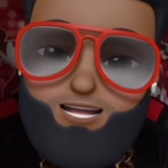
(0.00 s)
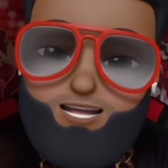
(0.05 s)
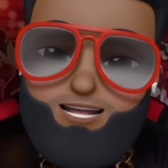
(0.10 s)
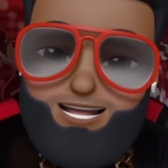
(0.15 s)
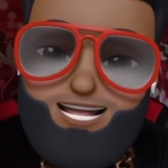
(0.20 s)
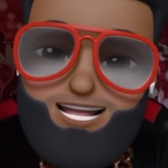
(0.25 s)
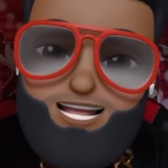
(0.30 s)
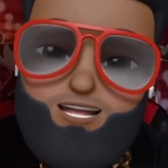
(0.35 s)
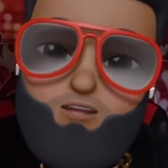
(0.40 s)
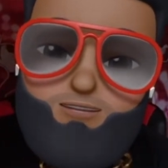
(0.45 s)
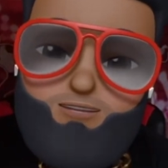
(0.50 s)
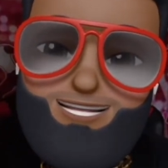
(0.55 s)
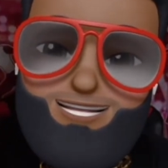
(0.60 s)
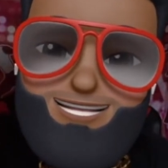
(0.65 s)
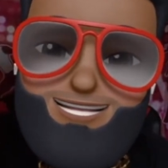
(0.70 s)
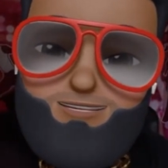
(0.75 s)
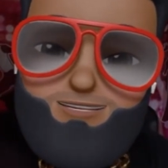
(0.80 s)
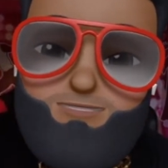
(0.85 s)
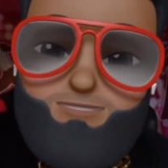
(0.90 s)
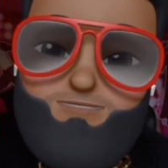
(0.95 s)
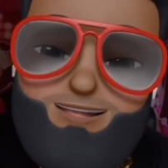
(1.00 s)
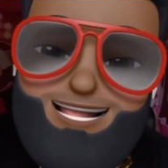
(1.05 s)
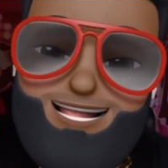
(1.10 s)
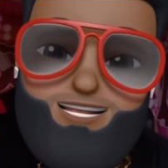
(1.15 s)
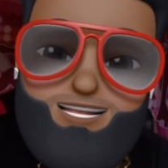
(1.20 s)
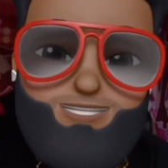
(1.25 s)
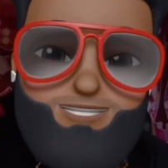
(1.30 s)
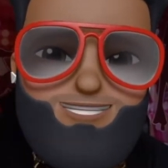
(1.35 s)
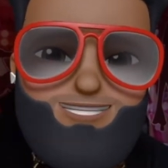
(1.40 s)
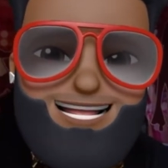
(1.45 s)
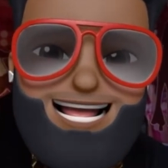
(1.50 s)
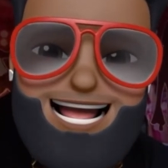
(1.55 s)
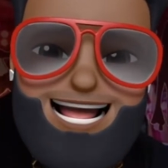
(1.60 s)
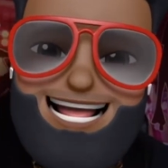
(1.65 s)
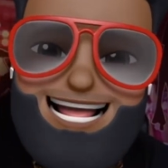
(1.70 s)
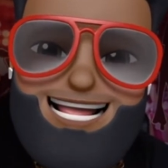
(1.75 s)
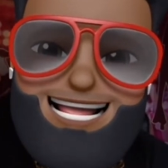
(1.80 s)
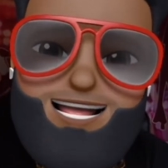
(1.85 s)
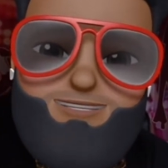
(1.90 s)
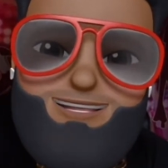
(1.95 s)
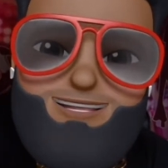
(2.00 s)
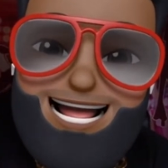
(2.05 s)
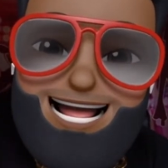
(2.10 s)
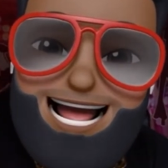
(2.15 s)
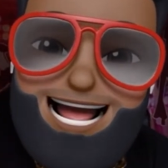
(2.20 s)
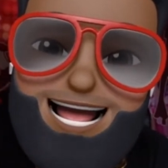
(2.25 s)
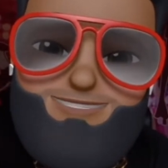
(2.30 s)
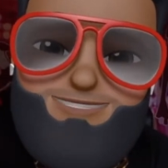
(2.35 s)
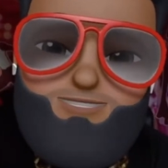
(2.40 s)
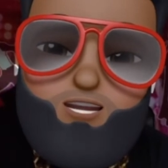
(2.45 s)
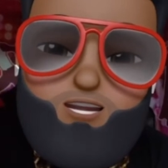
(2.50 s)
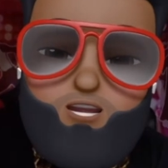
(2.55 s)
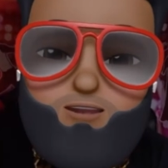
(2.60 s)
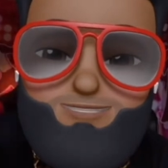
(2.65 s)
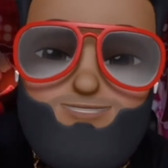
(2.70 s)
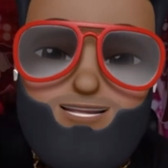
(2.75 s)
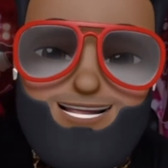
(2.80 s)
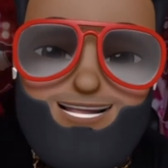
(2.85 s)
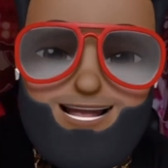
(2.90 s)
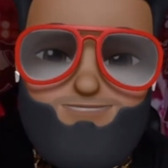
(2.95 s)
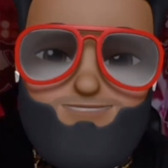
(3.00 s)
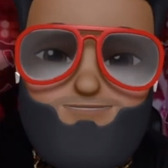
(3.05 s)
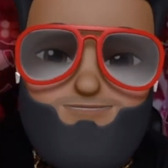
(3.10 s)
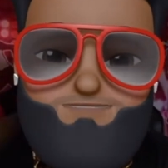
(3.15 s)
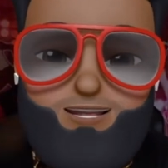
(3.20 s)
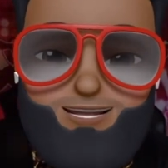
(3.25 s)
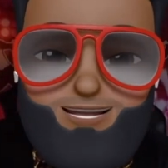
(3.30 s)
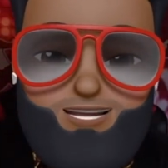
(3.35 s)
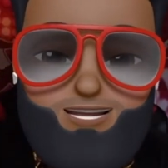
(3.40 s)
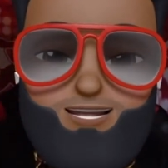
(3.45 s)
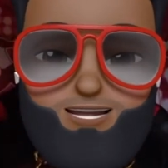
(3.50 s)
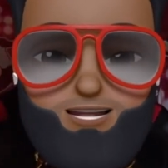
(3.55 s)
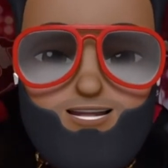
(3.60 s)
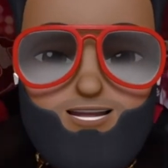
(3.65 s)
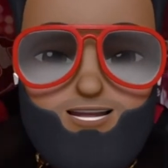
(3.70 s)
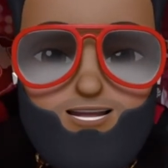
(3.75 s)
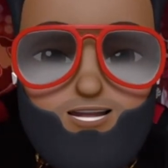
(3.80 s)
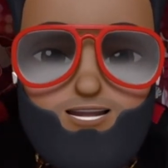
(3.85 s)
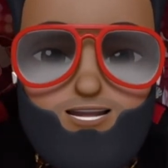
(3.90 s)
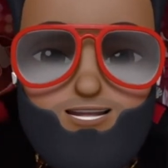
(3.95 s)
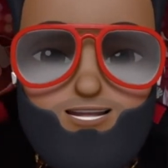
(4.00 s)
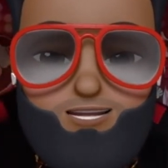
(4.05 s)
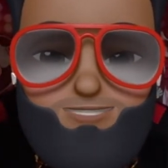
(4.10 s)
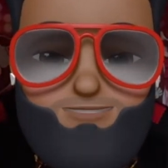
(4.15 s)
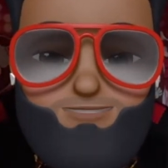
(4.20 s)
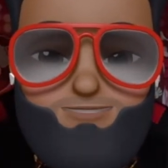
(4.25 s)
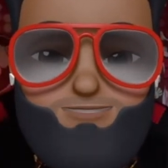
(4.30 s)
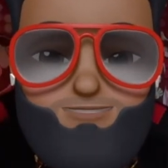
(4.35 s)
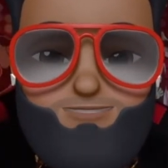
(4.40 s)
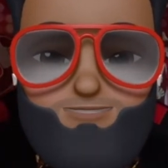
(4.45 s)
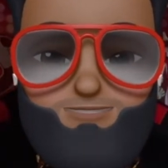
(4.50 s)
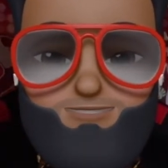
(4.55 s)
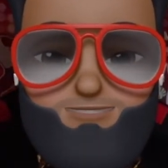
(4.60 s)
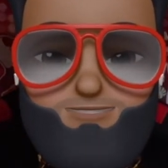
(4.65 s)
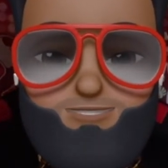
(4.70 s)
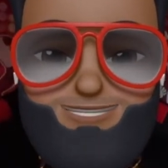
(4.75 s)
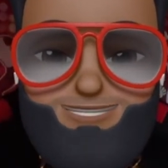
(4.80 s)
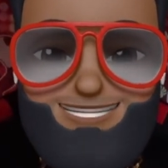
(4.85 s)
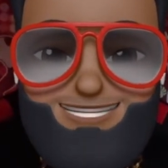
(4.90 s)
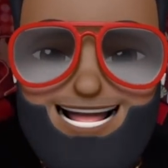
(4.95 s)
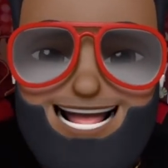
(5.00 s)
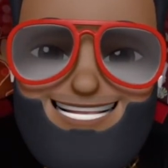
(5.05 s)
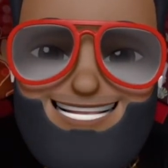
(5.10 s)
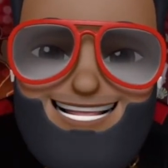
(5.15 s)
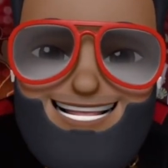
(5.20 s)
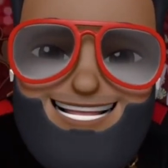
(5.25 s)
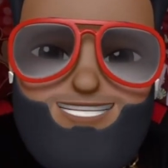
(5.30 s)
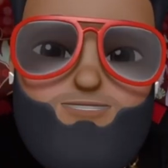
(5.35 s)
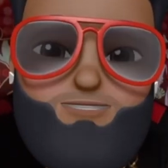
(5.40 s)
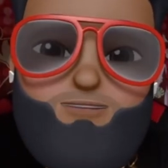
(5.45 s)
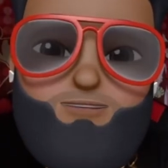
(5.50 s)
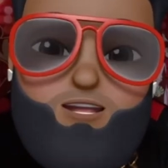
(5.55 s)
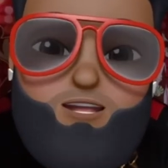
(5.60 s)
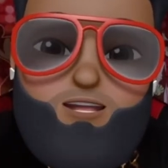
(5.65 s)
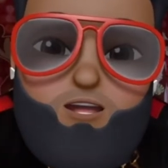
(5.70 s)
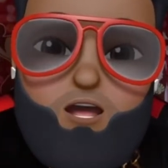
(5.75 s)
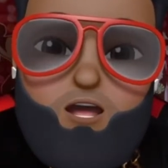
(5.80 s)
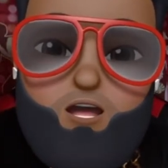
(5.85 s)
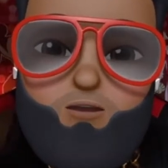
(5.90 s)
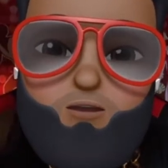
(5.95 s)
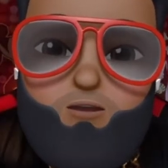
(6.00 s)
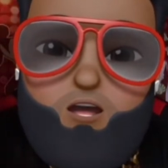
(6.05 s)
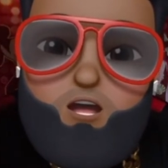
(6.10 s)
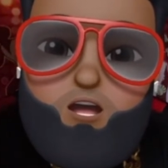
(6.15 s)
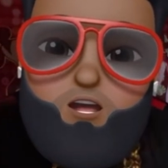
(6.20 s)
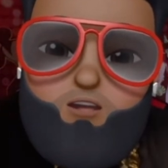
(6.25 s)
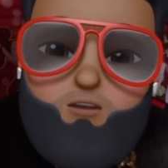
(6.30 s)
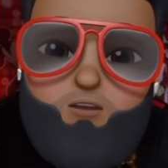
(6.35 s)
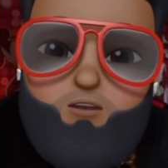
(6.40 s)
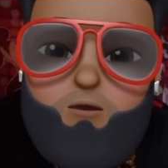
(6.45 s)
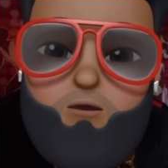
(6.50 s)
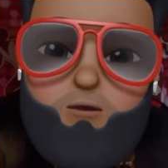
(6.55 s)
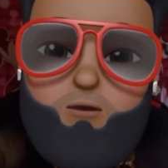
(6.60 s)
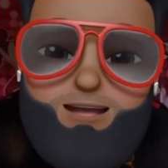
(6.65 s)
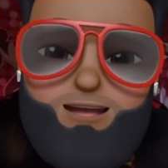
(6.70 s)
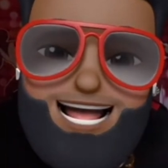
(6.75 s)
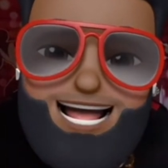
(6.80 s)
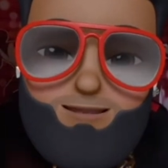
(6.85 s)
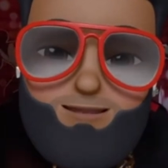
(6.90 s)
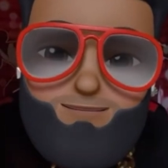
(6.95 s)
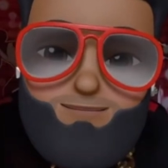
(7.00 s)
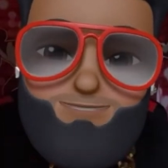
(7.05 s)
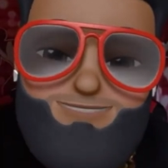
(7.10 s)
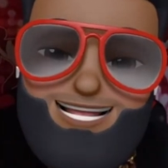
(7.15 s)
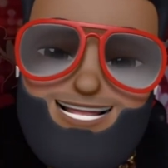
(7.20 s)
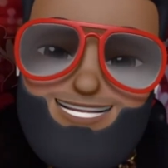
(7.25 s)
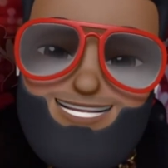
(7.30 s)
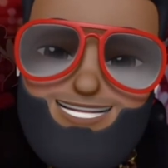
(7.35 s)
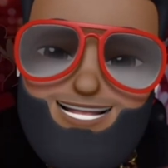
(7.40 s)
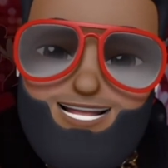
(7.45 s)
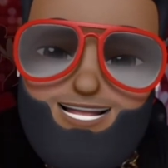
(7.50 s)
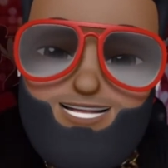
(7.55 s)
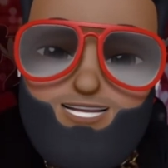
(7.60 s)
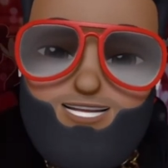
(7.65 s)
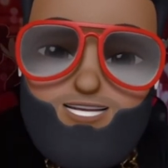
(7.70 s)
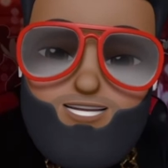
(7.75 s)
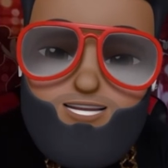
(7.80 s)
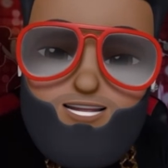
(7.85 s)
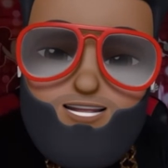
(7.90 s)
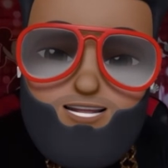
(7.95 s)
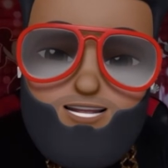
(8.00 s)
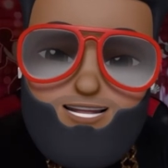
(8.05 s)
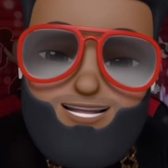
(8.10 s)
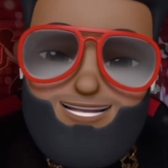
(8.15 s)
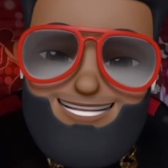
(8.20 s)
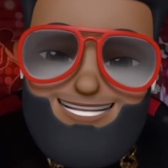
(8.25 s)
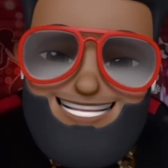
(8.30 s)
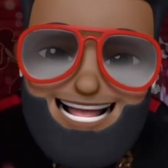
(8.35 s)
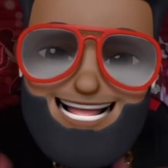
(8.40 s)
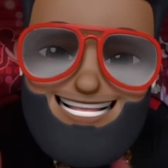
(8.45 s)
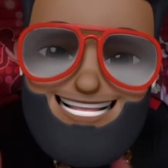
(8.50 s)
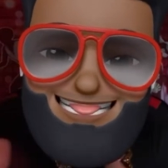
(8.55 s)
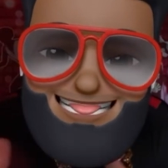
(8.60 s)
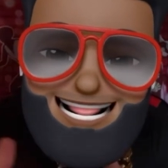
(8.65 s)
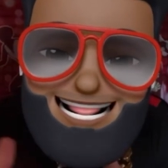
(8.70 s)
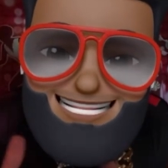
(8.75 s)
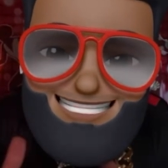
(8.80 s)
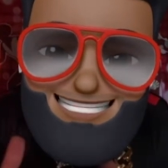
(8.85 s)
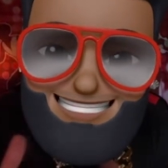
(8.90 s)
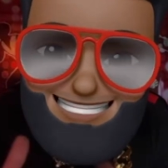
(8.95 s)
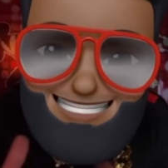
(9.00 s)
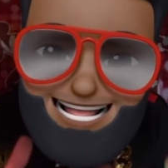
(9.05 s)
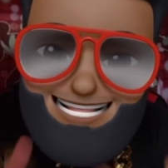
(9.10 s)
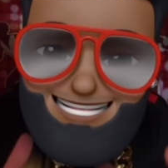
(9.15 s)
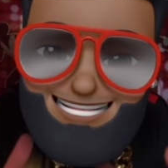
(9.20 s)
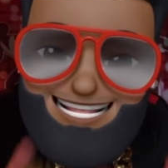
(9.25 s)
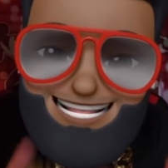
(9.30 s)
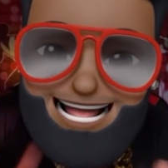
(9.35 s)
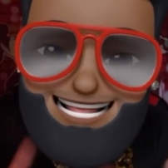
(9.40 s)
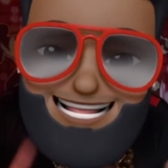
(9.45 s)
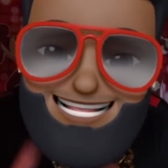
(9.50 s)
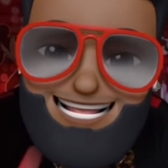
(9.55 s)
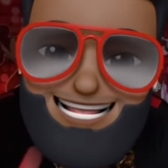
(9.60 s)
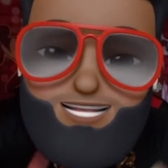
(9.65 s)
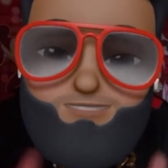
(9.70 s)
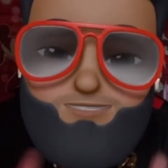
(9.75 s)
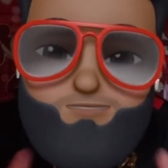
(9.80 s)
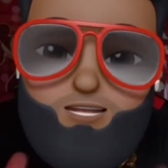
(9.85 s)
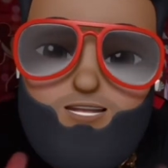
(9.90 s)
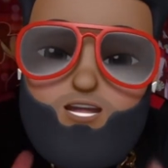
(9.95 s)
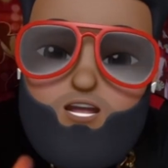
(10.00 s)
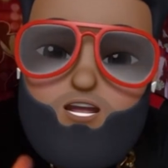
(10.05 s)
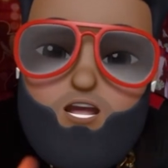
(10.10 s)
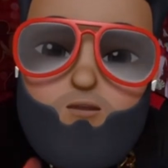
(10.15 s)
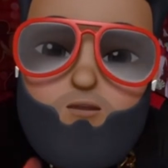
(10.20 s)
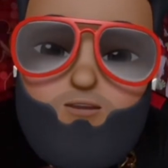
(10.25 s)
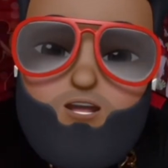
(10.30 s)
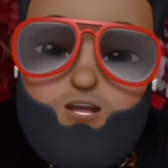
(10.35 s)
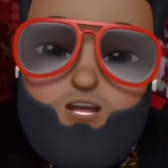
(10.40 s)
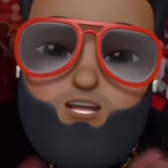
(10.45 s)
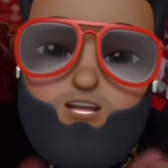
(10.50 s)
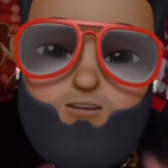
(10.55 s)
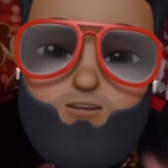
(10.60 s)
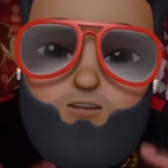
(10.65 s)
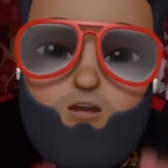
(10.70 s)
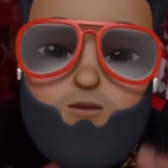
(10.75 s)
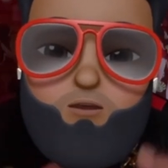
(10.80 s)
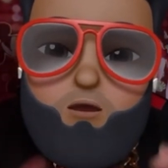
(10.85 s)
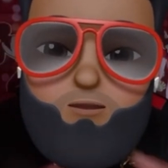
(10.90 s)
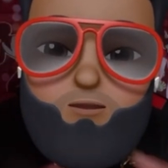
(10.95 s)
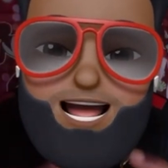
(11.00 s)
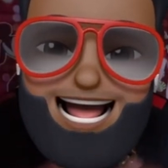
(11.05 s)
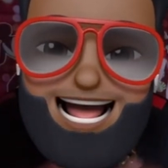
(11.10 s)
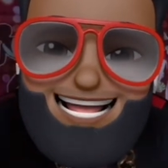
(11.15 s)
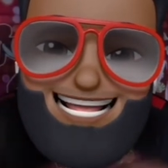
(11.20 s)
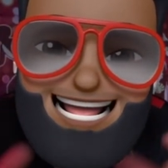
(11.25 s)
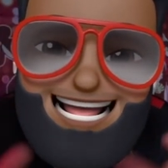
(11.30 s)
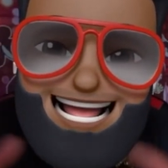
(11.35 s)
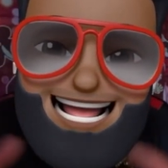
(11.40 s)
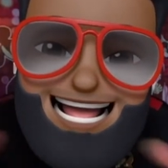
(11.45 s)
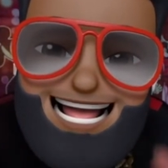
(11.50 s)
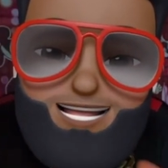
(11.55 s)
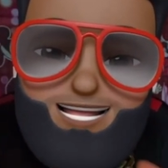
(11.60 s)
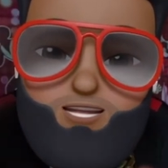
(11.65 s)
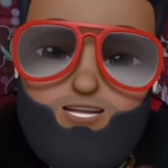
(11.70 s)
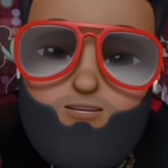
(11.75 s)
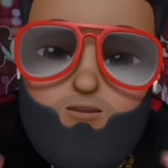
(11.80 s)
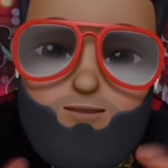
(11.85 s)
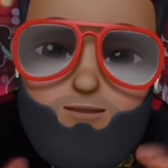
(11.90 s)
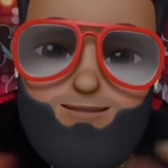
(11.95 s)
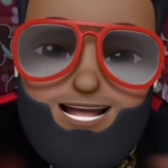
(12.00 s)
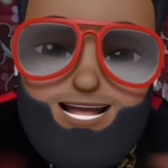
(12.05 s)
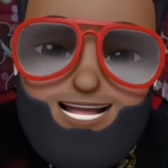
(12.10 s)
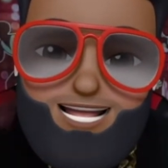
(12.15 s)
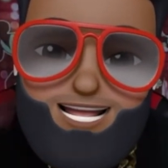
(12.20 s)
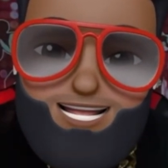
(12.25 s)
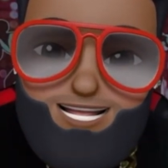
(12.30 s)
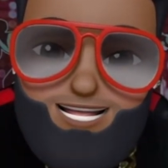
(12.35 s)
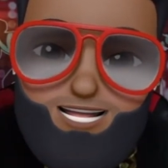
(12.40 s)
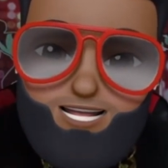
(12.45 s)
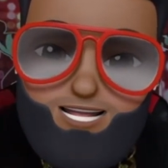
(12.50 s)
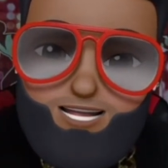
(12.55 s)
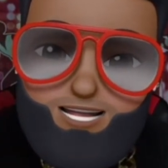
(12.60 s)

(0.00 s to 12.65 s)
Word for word: And you just admitted, you said, I didn't even have to spend that money. That lets me know you don't know how to budget. That, that, that, that lets me know you don't know how to handle money.